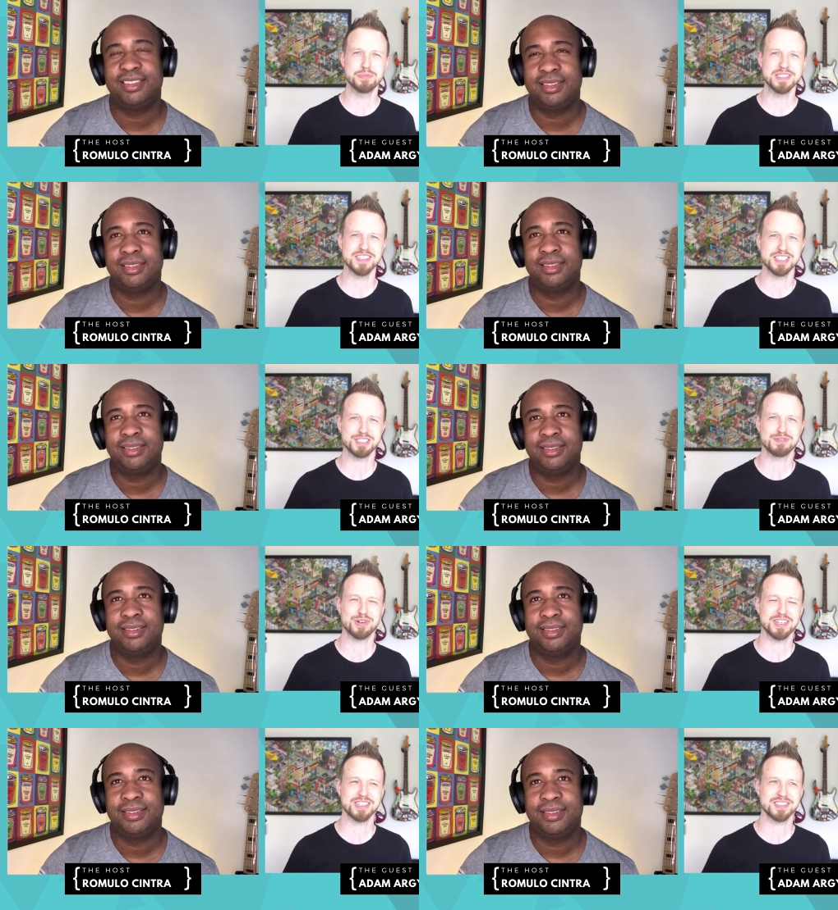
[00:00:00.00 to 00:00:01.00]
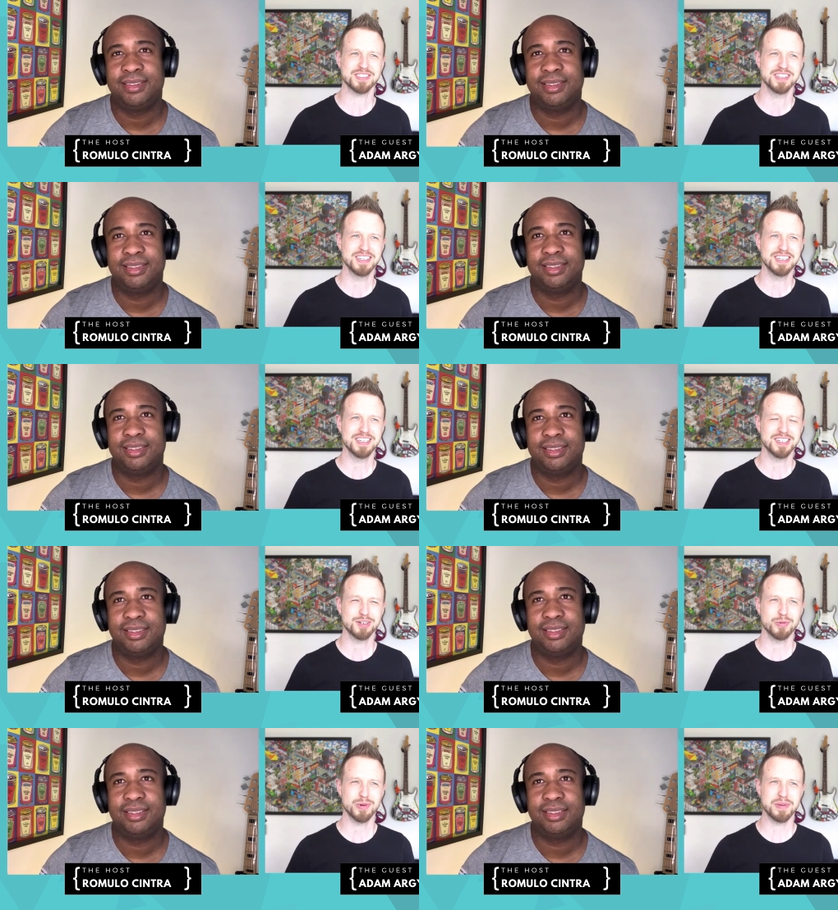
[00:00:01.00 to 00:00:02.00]
Speaker 1: business focused,
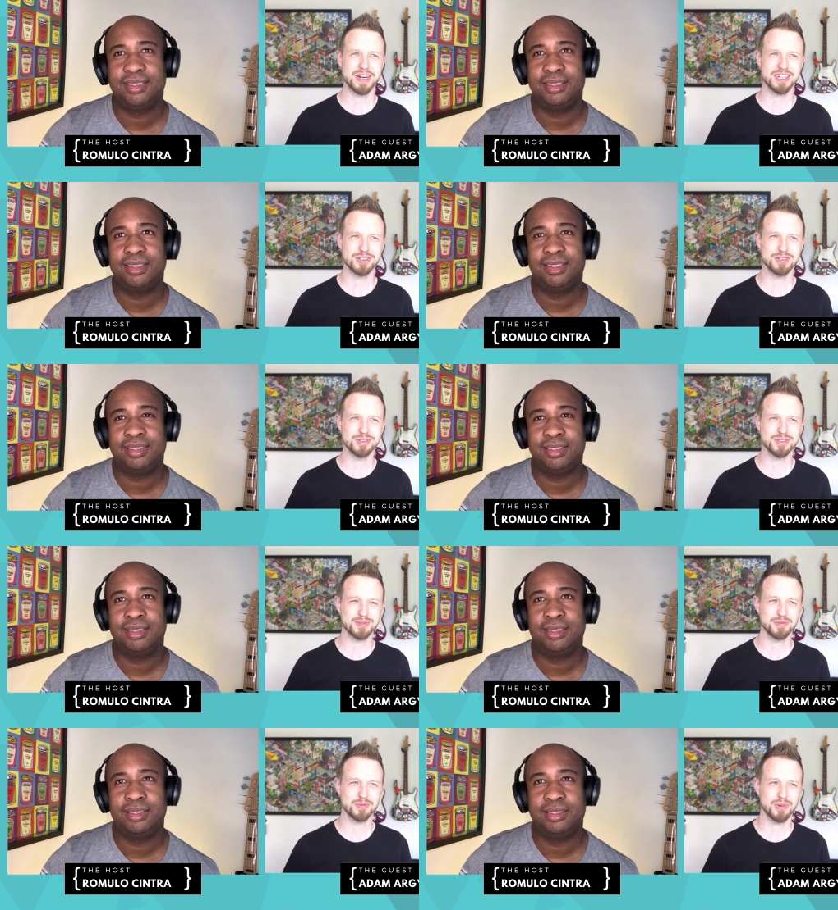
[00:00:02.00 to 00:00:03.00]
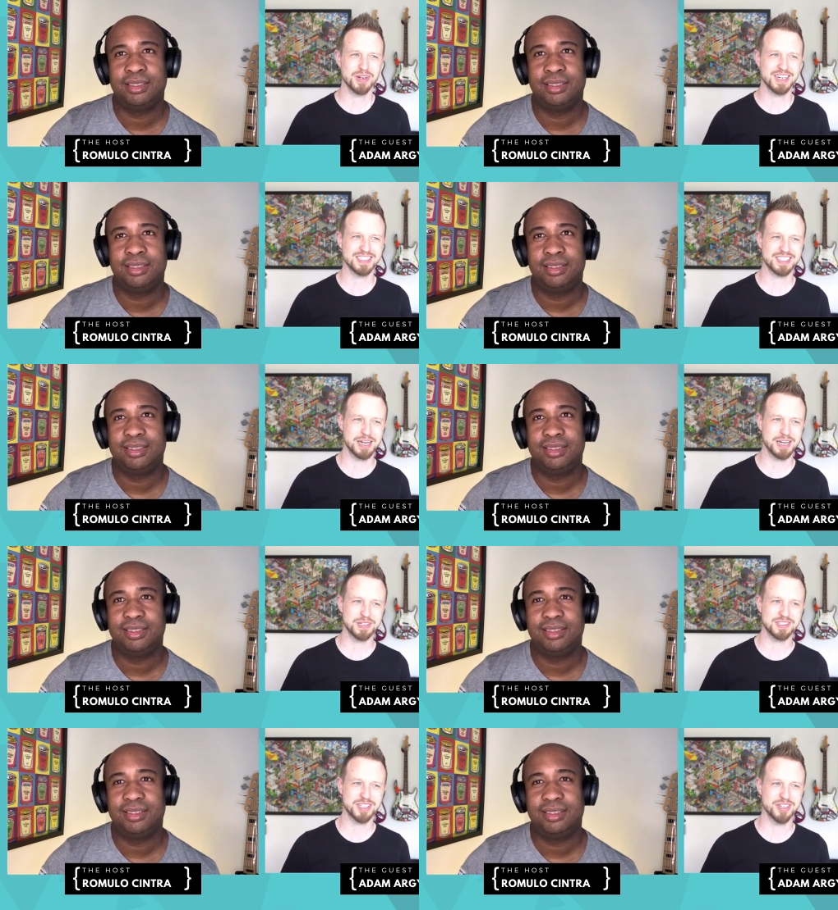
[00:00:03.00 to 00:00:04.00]
we might lose what has kept
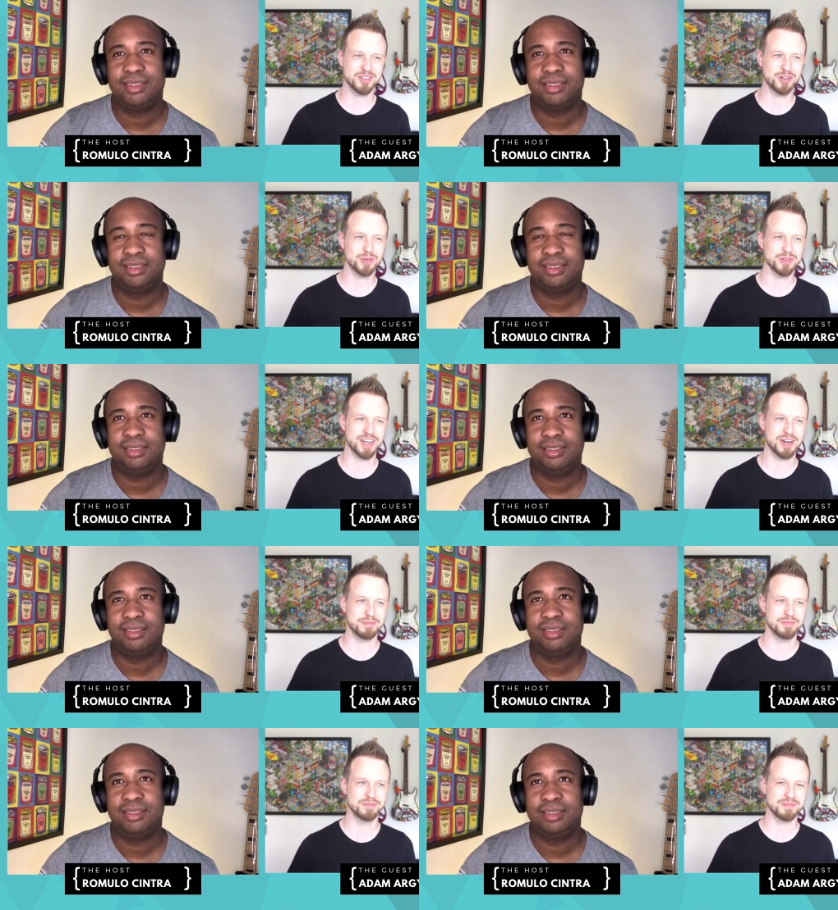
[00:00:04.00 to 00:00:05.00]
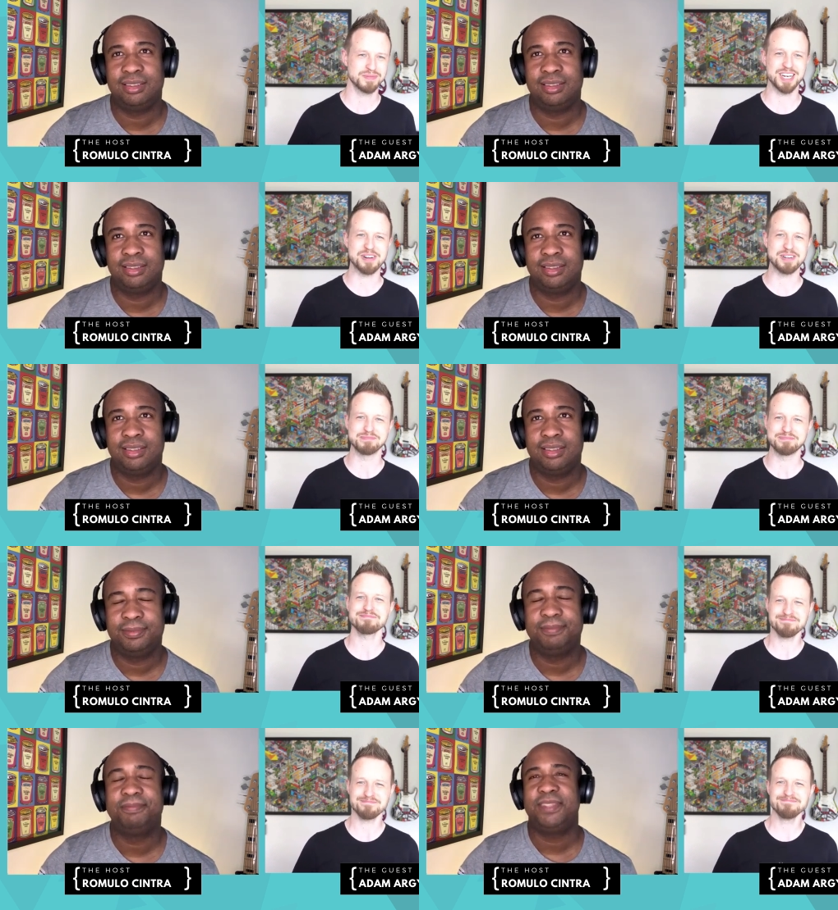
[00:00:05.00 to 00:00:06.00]
us here the whole time. Anyway.
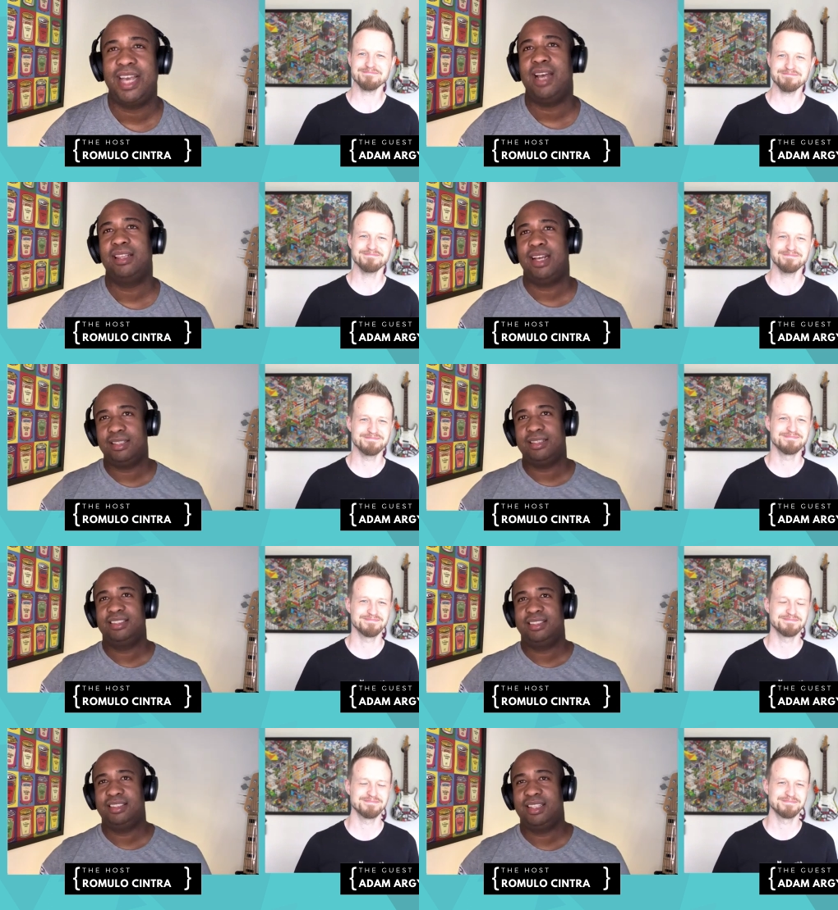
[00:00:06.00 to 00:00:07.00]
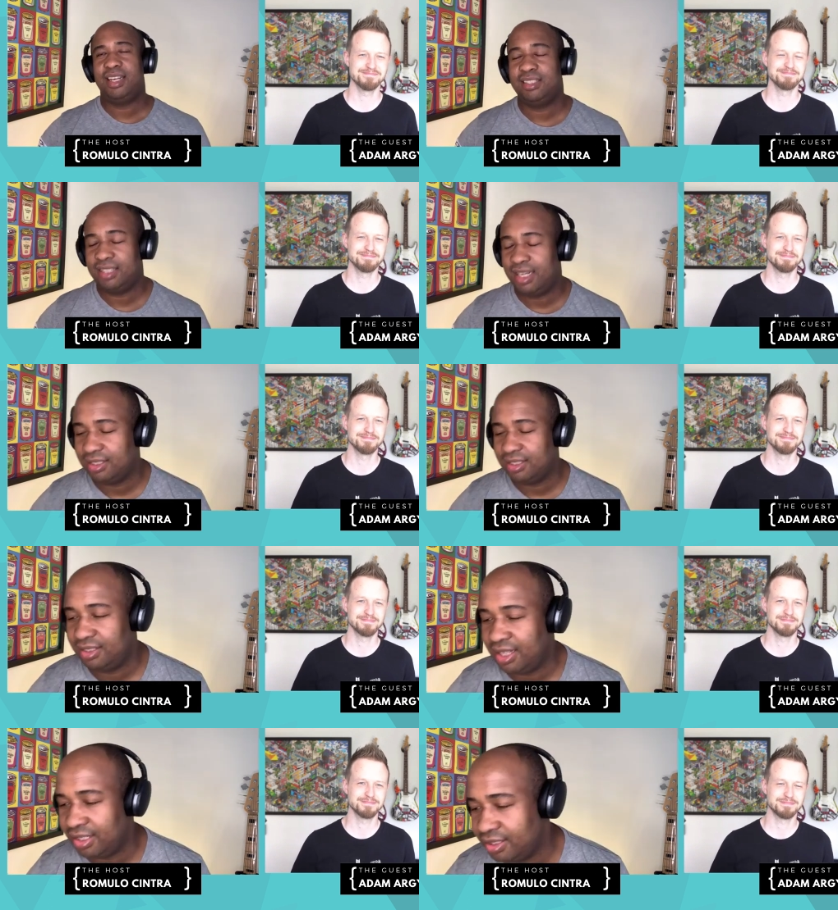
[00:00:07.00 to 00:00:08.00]
Speaker 2: Yeah, that's that, that's
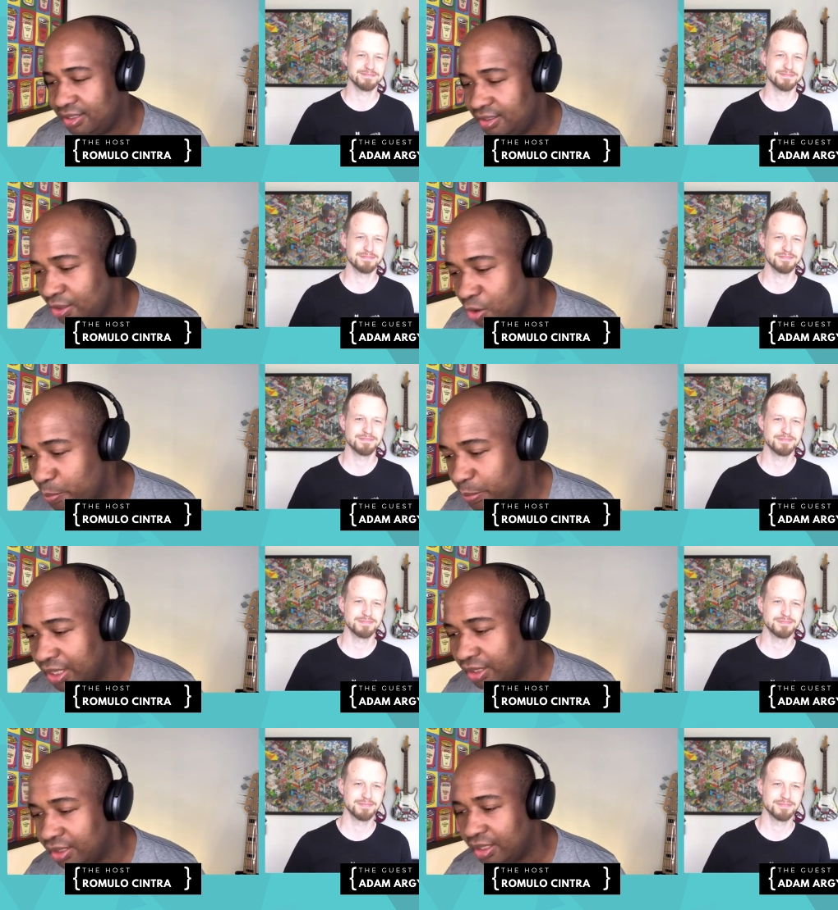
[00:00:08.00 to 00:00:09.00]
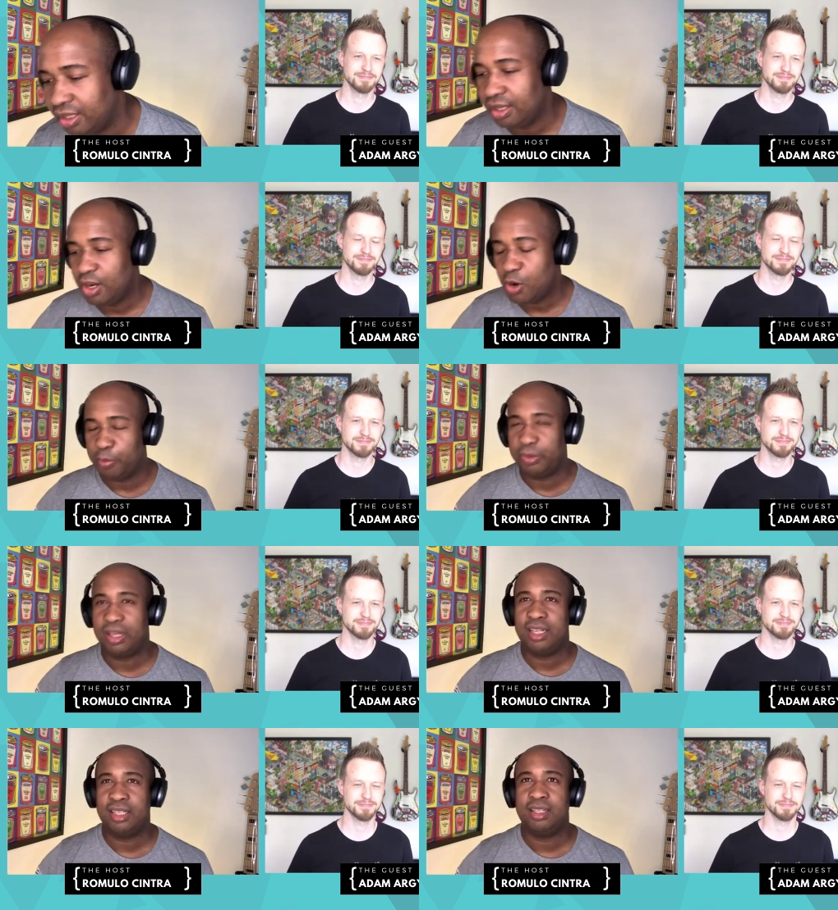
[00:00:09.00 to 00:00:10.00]
that's uh, completely
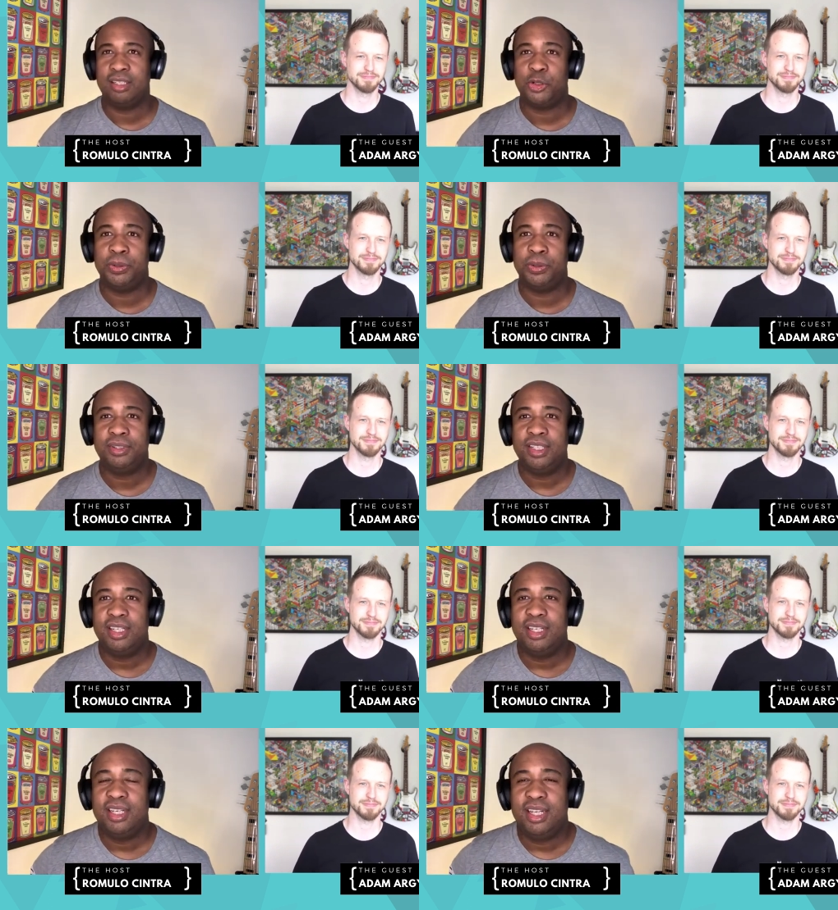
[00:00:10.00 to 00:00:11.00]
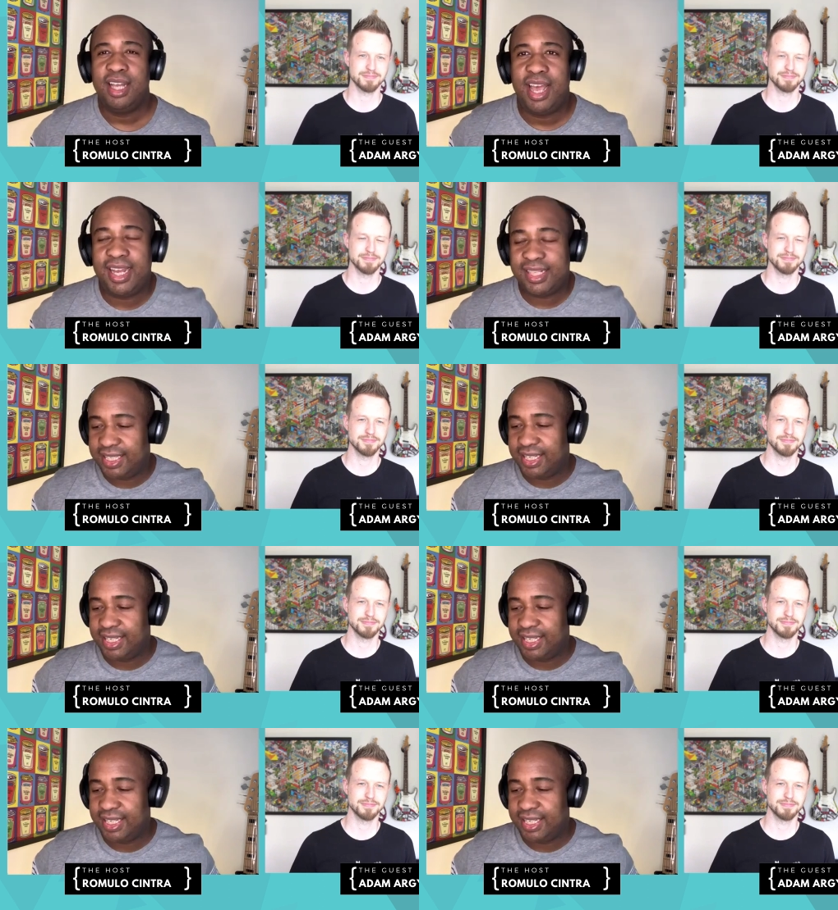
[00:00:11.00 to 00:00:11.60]
completely true. And